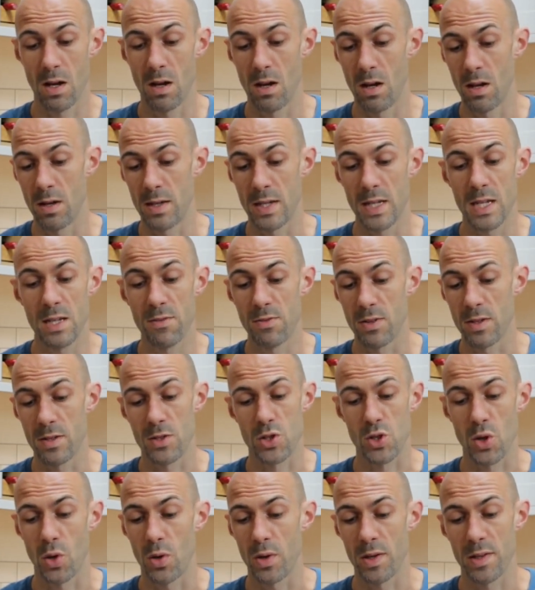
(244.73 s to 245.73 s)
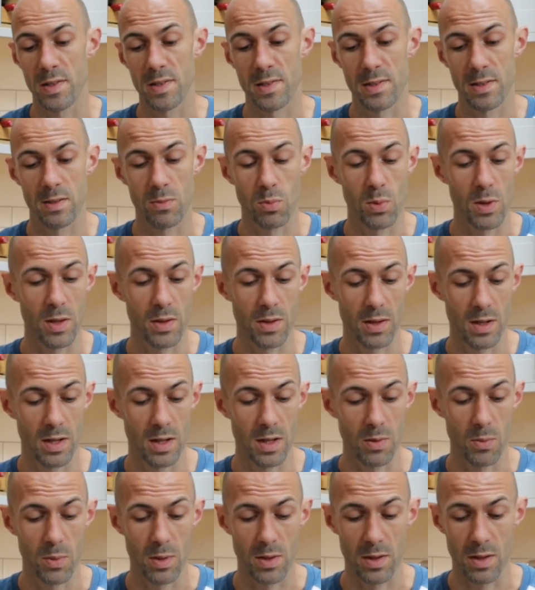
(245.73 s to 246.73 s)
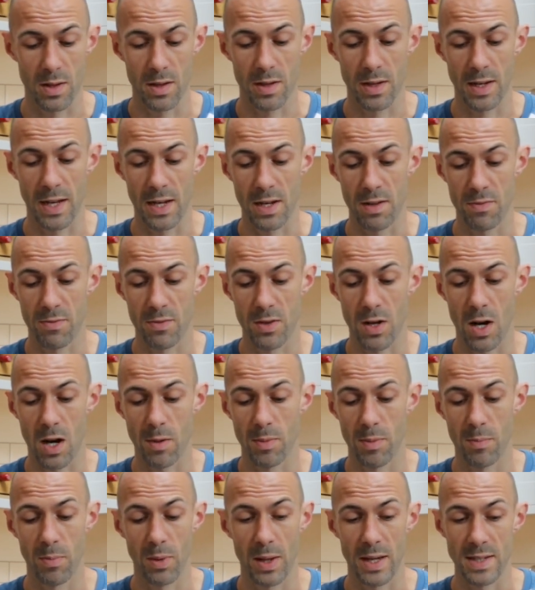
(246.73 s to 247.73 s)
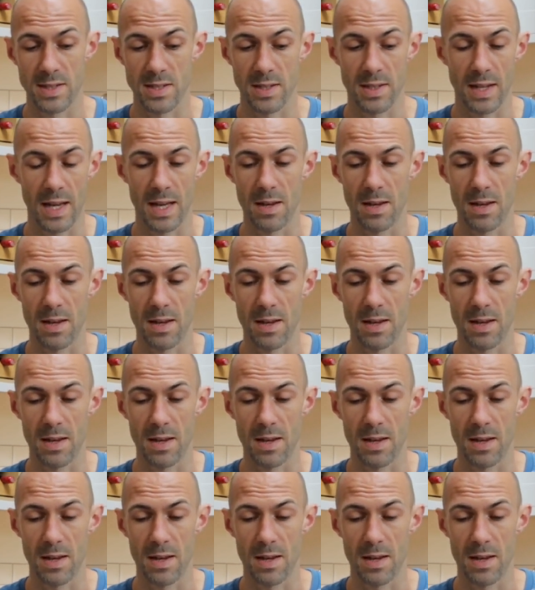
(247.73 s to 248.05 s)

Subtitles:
an even choice with a kind of carbon plated.